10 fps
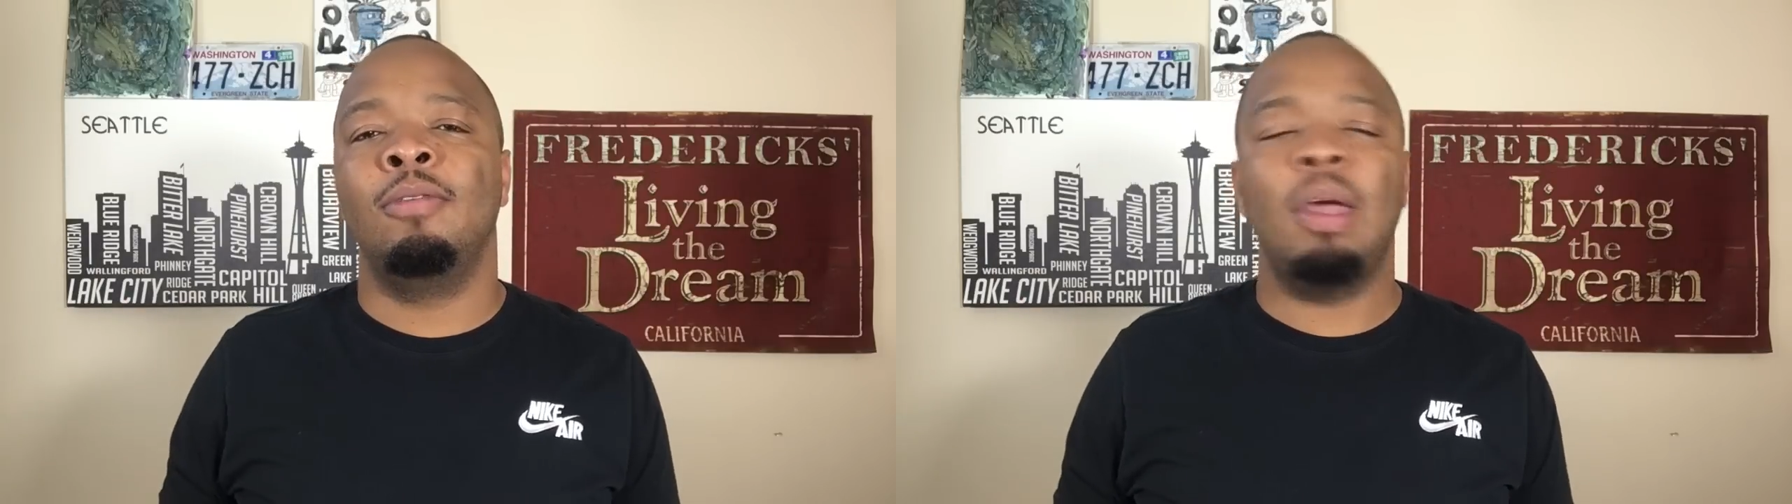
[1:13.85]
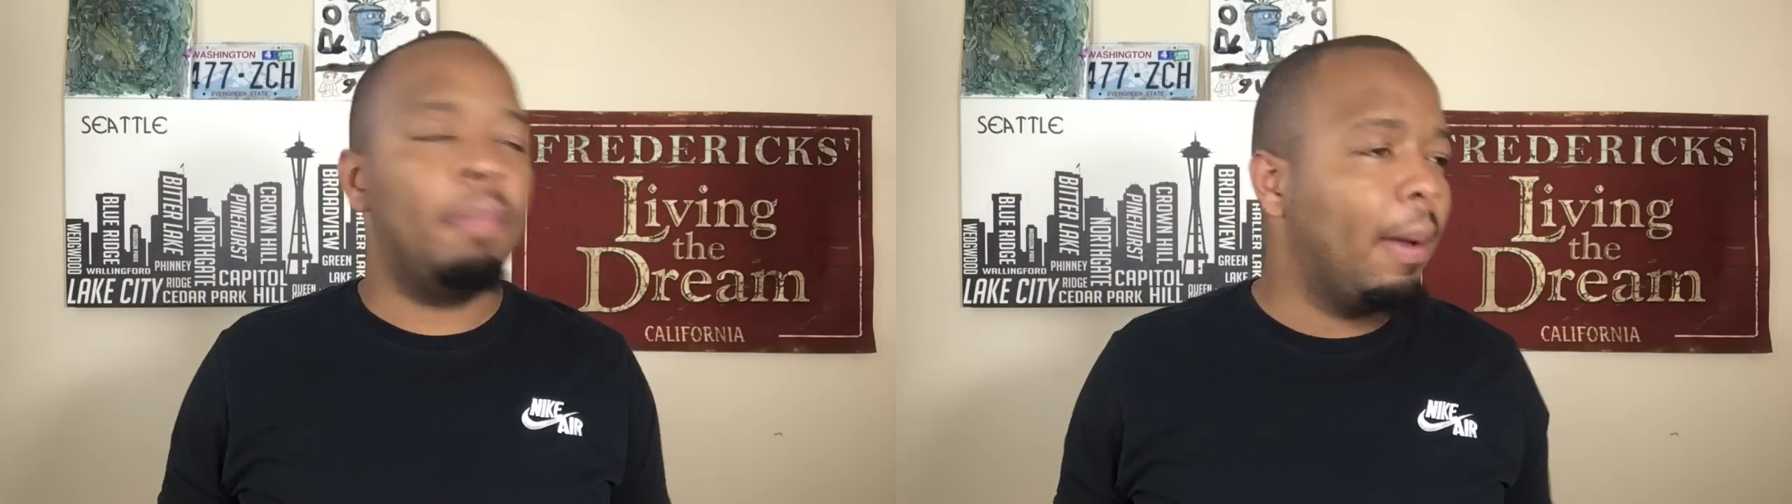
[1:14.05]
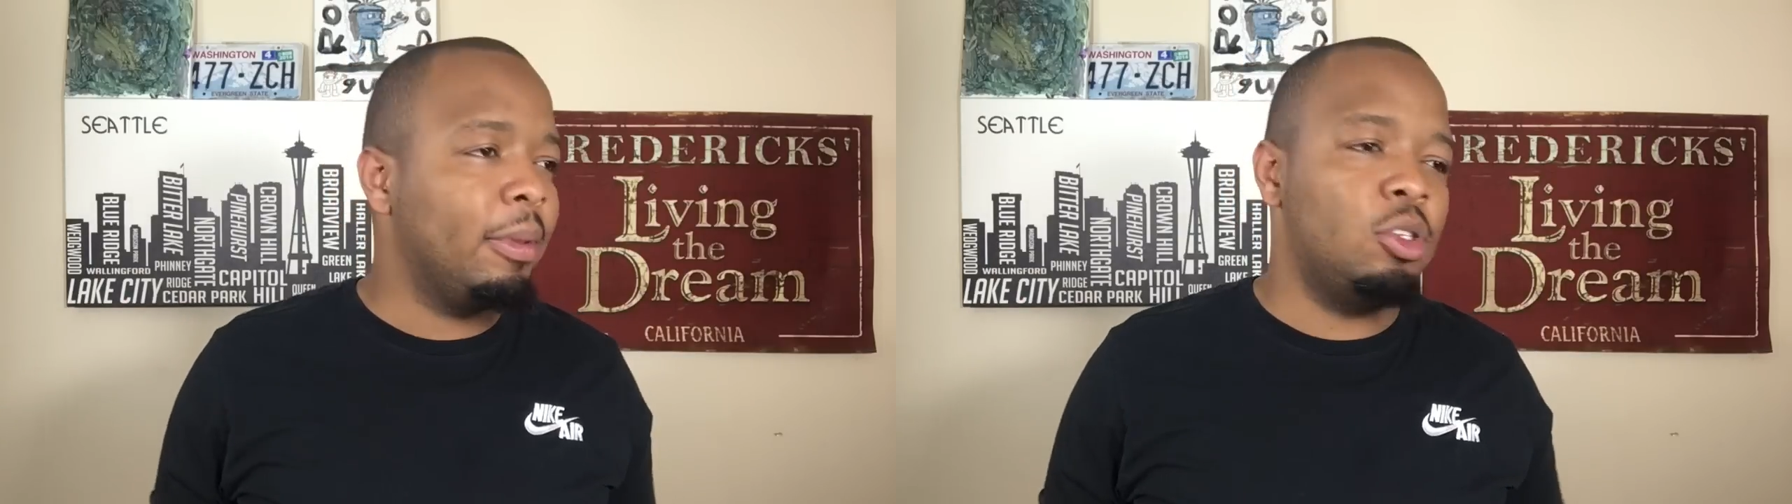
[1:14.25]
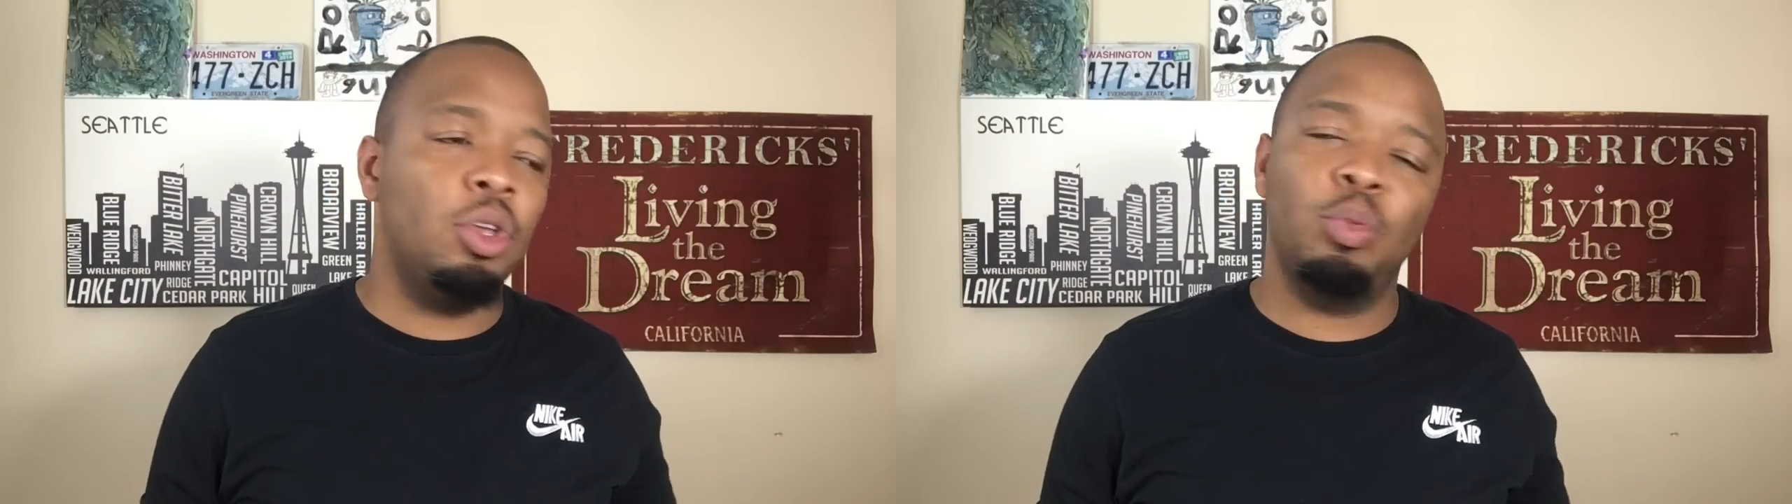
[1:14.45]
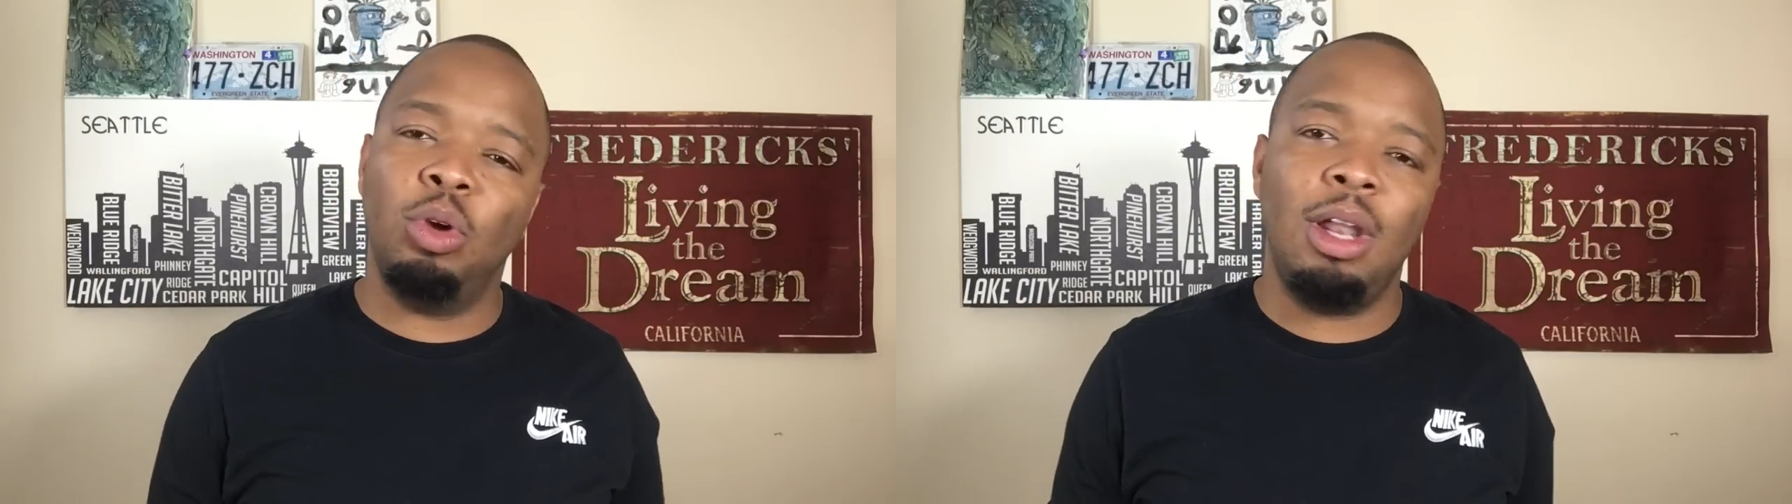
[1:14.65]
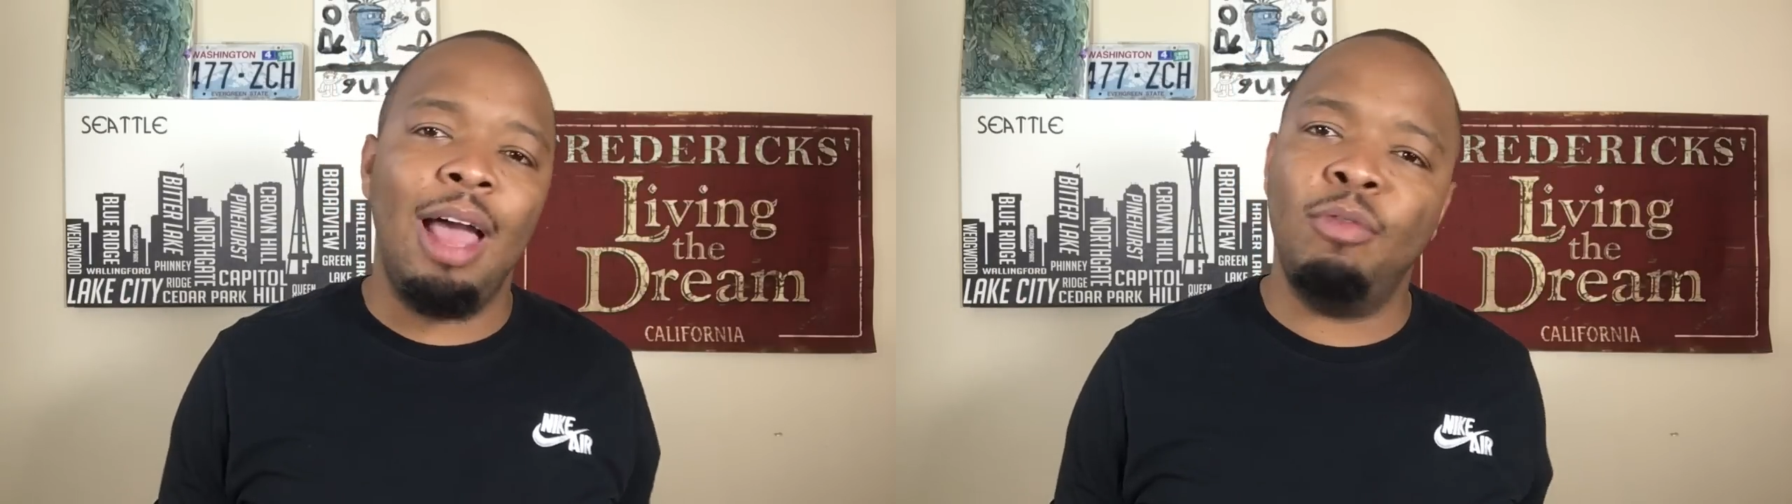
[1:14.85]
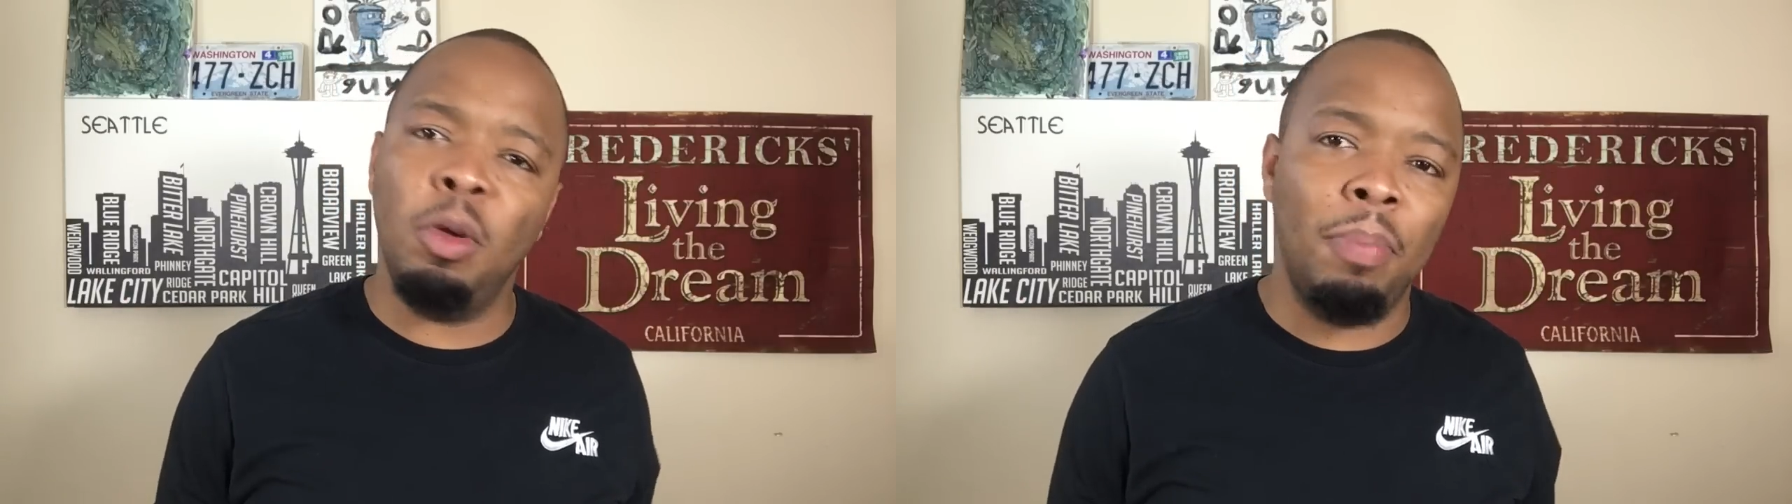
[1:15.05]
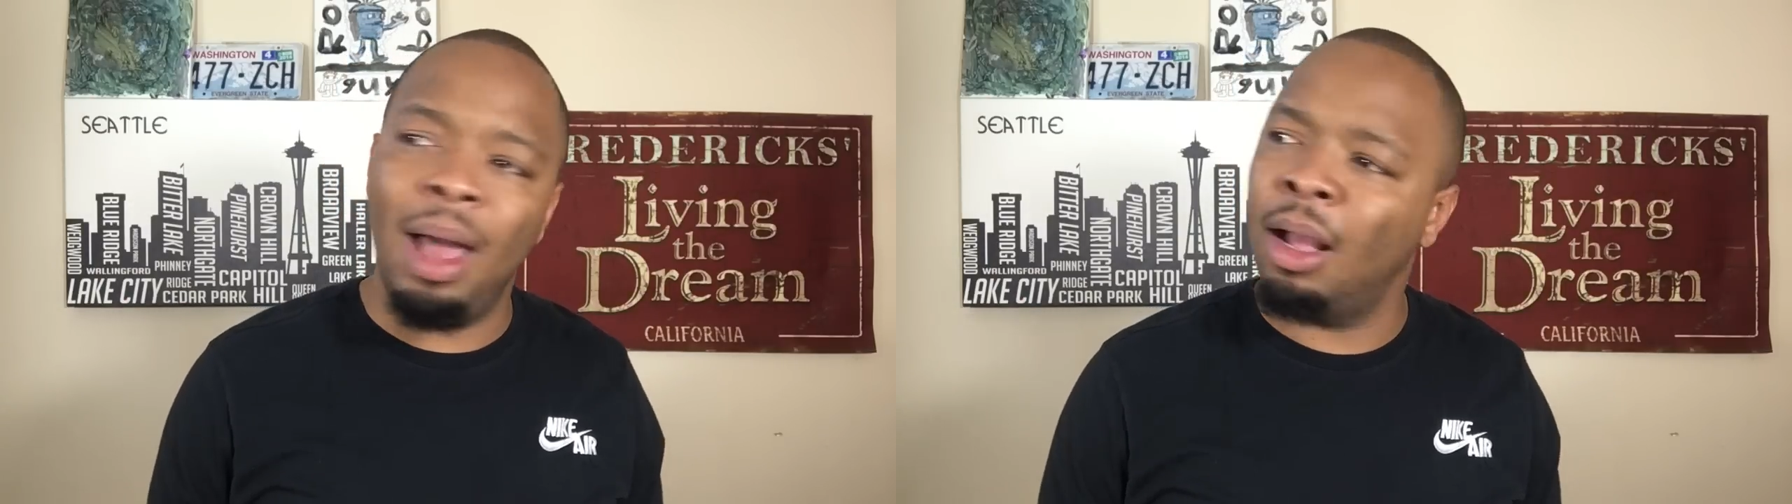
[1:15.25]
They bump into you in real life.
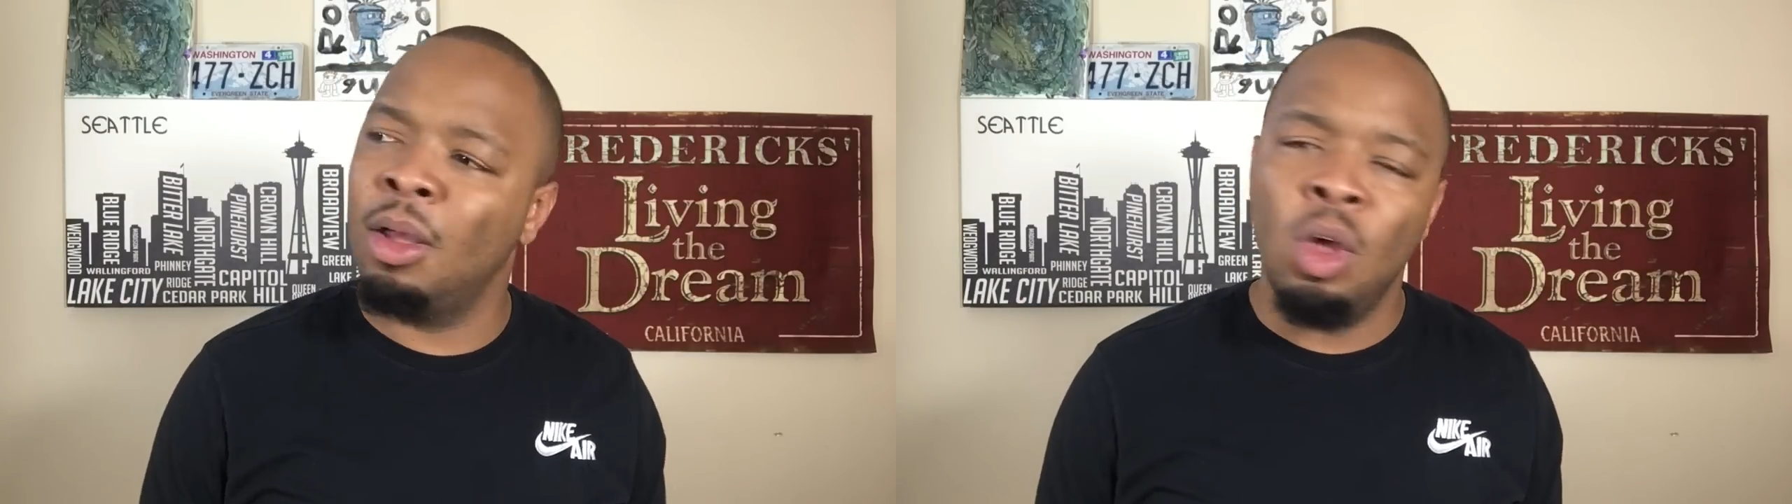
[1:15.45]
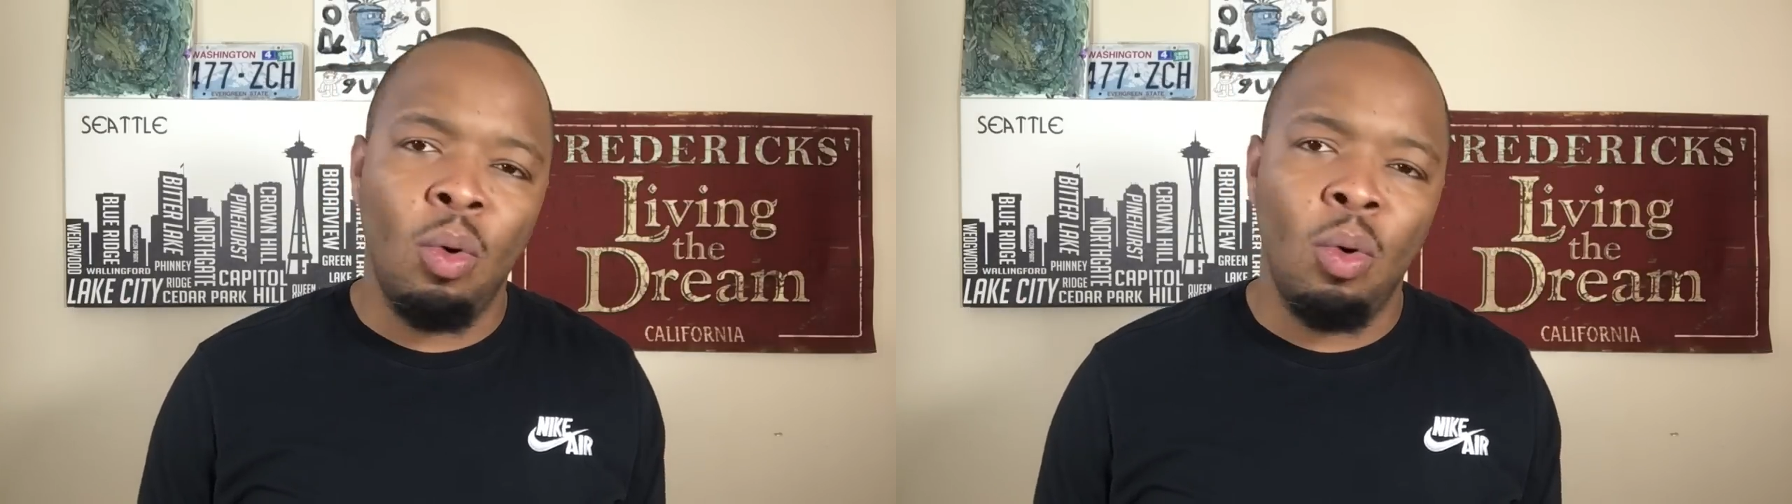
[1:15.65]
You block.